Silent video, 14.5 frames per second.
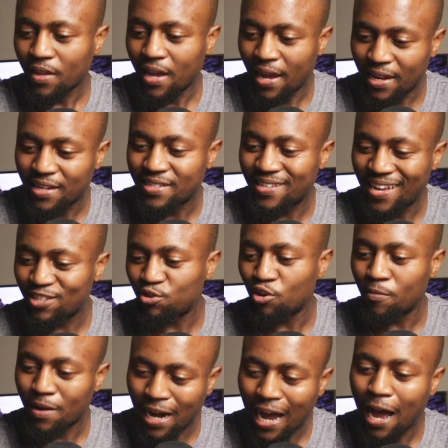and he says to
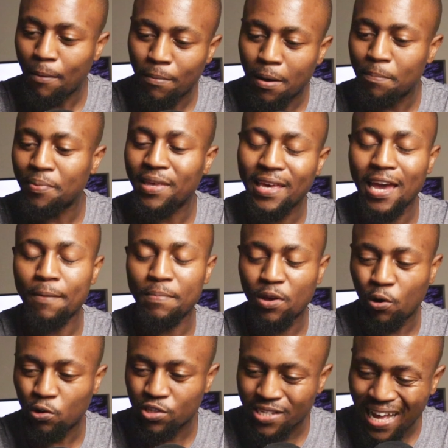him, Come up here
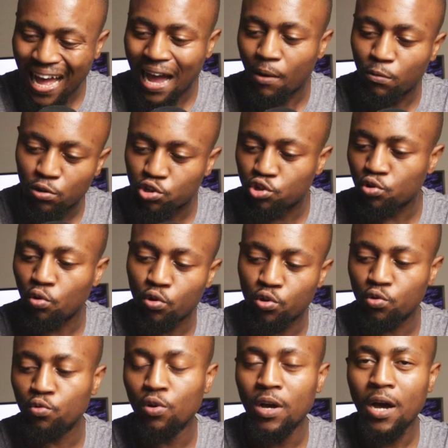because I will show
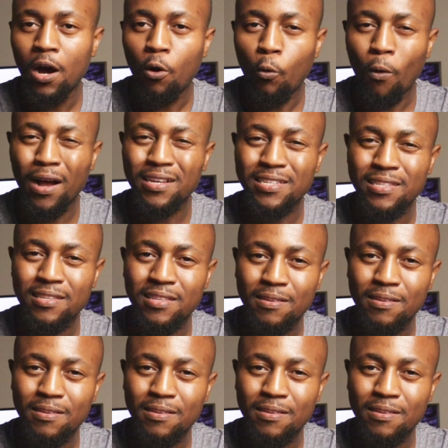you what,